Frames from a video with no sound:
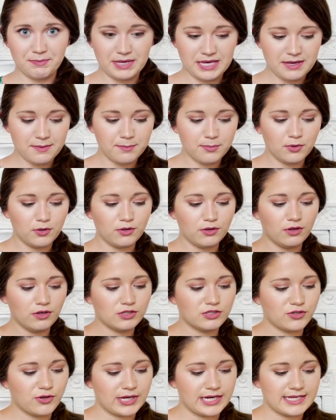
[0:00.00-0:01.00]
People,
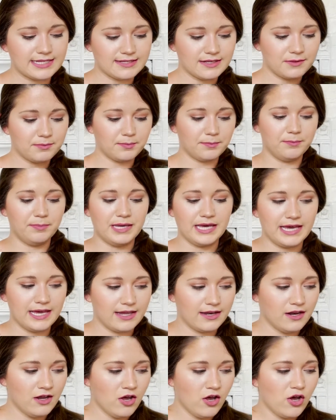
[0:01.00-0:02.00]
so it is a
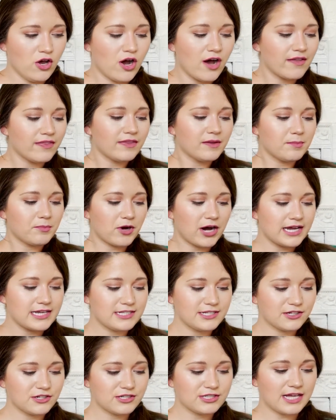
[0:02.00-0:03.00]
bit on the
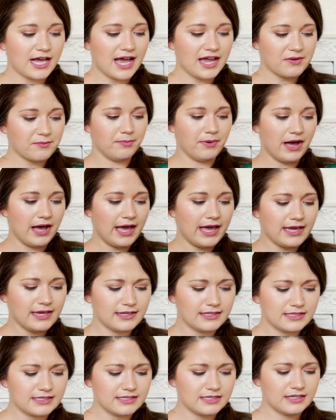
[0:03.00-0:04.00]
pricier side,
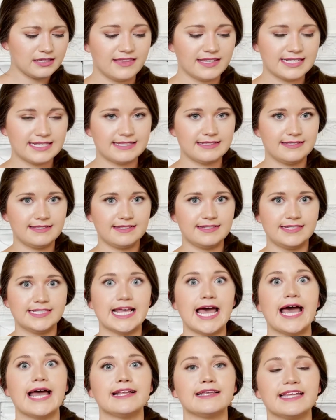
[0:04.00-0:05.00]
but the
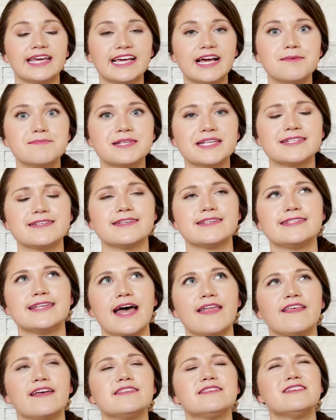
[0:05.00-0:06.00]
set, it comes as a
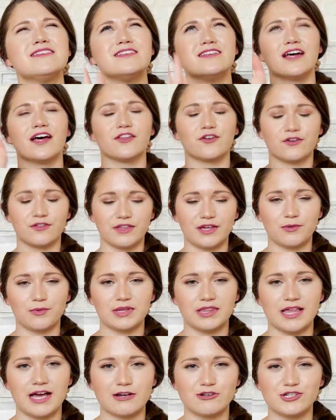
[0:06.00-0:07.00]
set. That's another thing
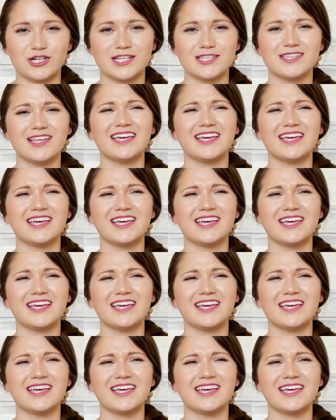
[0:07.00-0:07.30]
with lounge sets.